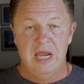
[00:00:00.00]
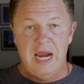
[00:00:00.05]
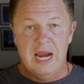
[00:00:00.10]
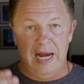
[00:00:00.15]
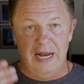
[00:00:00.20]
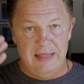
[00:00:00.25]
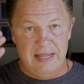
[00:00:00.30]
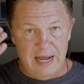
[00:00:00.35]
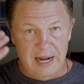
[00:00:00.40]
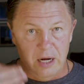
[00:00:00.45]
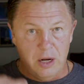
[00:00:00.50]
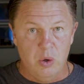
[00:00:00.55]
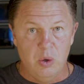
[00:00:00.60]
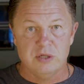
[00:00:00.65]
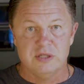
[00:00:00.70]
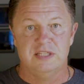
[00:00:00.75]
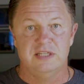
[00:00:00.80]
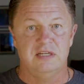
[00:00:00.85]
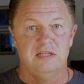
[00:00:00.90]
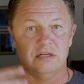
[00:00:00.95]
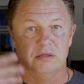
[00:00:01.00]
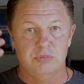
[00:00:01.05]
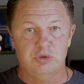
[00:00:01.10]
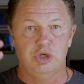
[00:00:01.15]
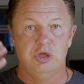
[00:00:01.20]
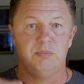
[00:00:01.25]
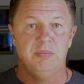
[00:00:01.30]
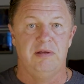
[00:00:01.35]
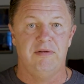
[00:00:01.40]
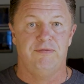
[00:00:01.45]
and that whole system
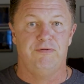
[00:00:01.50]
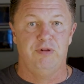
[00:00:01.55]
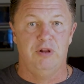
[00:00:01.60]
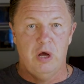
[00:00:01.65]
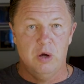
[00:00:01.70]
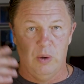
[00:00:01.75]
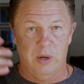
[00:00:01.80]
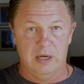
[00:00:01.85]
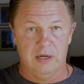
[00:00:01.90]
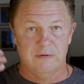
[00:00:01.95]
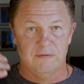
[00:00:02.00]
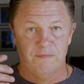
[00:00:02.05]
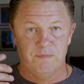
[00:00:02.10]
should be flowing.